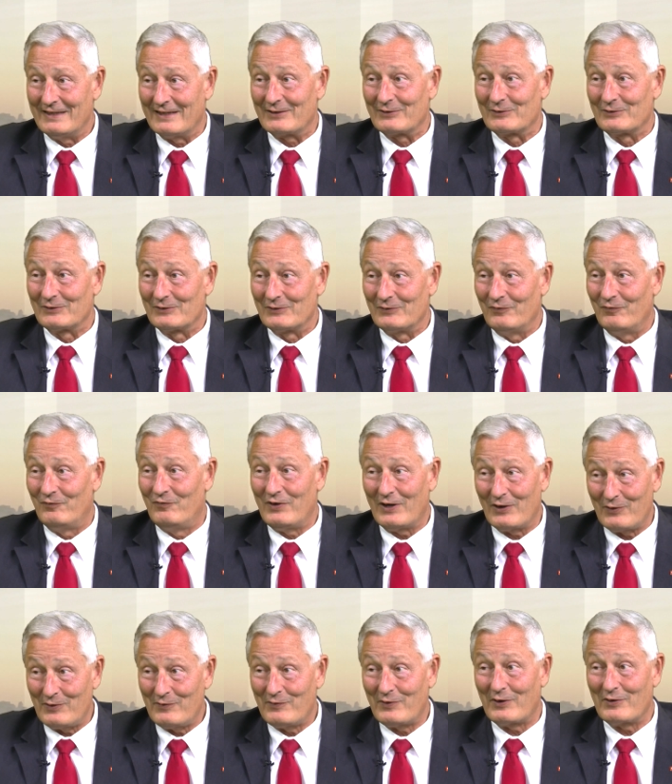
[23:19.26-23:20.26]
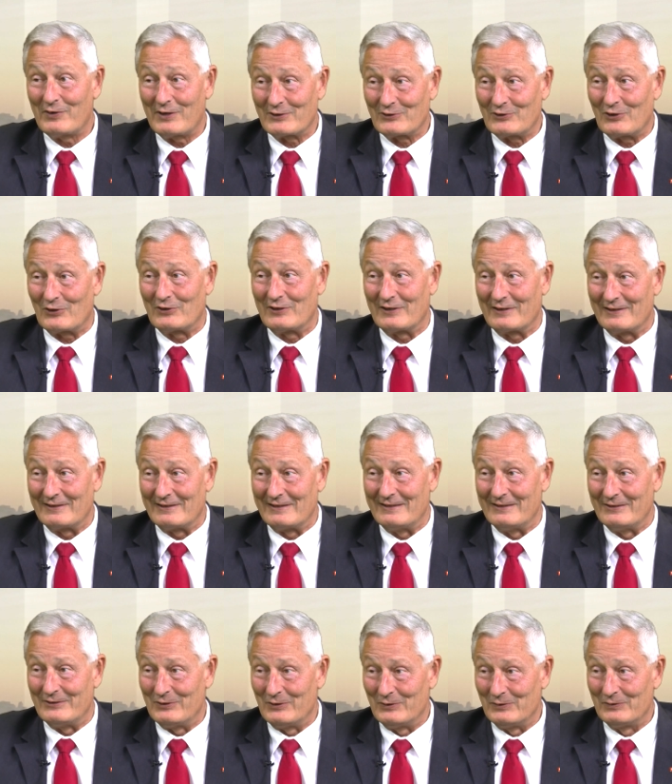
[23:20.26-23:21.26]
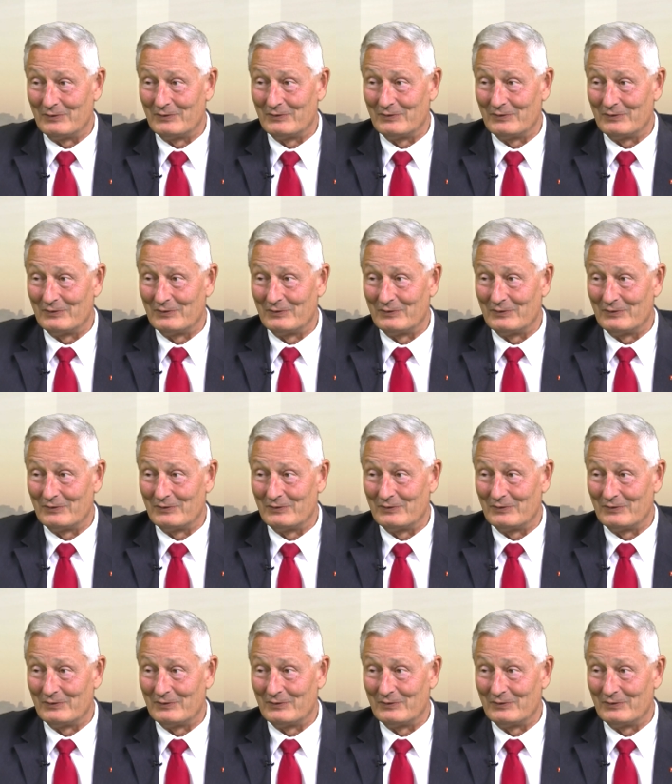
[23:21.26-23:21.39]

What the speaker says: Yeah, very, very exotic indeed.